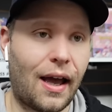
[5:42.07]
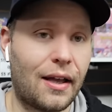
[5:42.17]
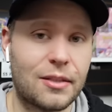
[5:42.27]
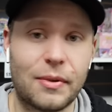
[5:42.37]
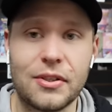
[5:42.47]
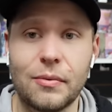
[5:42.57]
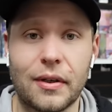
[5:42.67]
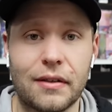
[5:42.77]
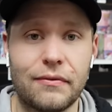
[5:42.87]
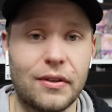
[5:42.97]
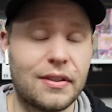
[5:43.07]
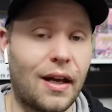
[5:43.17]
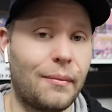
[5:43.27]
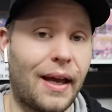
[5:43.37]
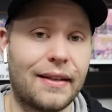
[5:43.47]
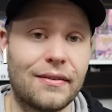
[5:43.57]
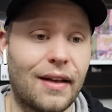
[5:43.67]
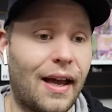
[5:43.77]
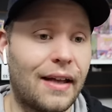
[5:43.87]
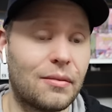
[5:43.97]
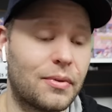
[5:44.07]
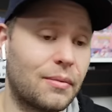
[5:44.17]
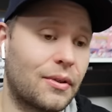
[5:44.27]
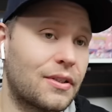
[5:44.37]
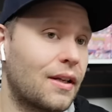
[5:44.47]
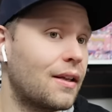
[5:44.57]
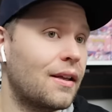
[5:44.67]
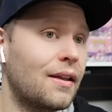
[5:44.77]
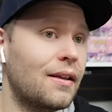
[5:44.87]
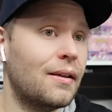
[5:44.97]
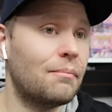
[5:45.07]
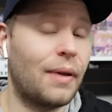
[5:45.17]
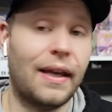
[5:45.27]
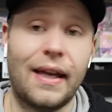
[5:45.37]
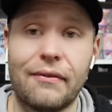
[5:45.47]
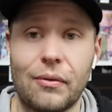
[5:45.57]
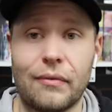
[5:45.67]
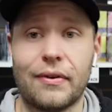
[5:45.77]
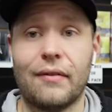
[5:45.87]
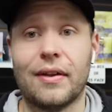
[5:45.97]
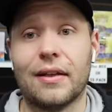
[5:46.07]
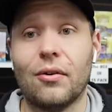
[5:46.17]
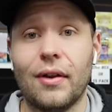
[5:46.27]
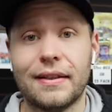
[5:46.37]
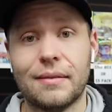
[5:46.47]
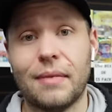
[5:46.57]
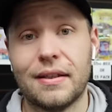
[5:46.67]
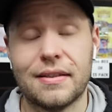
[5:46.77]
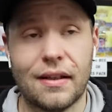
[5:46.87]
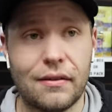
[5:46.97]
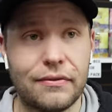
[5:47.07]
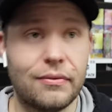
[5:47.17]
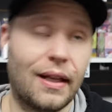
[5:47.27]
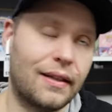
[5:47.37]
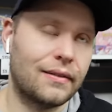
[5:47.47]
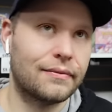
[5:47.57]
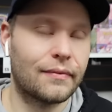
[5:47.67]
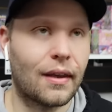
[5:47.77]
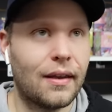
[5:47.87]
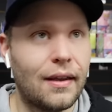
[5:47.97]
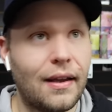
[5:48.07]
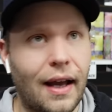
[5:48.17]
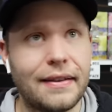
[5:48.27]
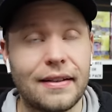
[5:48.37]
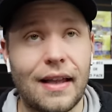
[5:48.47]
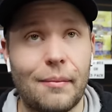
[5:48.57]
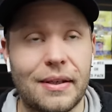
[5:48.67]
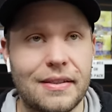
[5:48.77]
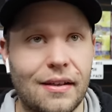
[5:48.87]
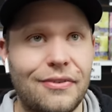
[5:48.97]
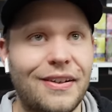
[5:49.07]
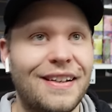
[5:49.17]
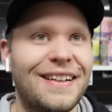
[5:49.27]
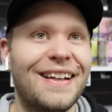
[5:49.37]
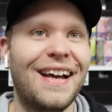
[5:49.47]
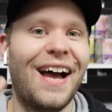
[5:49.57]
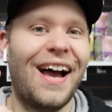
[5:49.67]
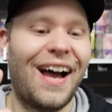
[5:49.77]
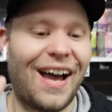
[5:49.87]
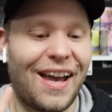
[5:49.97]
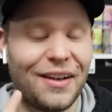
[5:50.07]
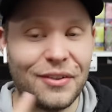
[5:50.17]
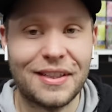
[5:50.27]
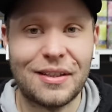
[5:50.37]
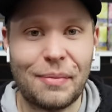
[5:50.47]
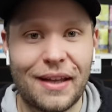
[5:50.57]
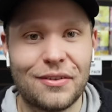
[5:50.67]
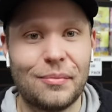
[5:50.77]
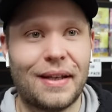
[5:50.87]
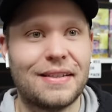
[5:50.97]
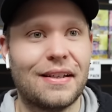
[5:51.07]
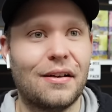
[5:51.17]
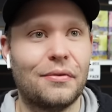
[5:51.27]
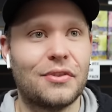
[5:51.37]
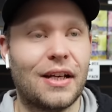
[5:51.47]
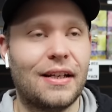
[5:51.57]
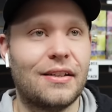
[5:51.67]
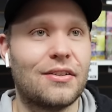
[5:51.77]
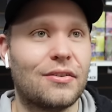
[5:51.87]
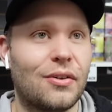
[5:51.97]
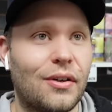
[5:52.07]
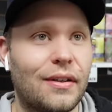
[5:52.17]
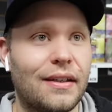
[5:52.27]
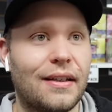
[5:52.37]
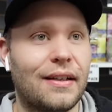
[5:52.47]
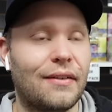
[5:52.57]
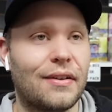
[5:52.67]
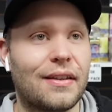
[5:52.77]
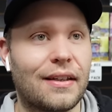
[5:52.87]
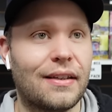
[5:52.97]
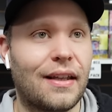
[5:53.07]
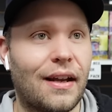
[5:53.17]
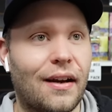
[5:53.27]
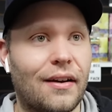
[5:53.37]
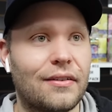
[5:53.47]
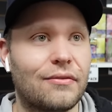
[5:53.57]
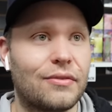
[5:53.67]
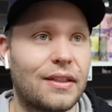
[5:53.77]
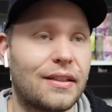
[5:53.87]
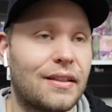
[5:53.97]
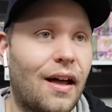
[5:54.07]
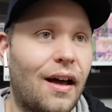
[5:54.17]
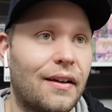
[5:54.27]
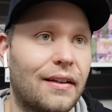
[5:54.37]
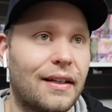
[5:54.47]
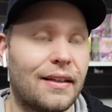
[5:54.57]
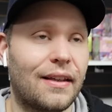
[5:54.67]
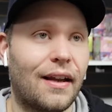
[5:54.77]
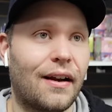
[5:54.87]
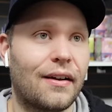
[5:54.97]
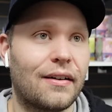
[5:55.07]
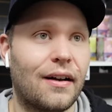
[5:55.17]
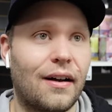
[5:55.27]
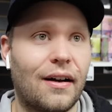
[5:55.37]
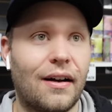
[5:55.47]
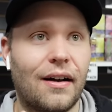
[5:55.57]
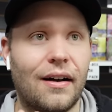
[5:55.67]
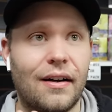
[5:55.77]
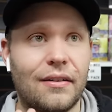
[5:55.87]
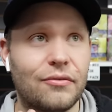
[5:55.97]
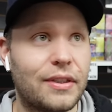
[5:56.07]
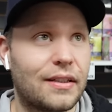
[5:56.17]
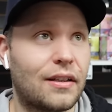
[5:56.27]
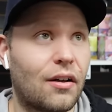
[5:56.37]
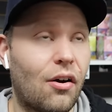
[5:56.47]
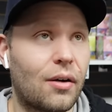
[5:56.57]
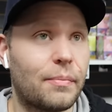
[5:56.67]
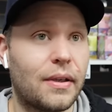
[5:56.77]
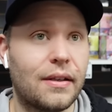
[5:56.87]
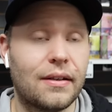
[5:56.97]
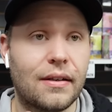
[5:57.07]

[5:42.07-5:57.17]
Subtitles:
Especially working full time, I had to pretty much pay everyone for everything. All I did myself, well, I did a lot myself. I redid the bathroom myself, changed the toilet, everything in there, did the tiling in there, redid the carpet.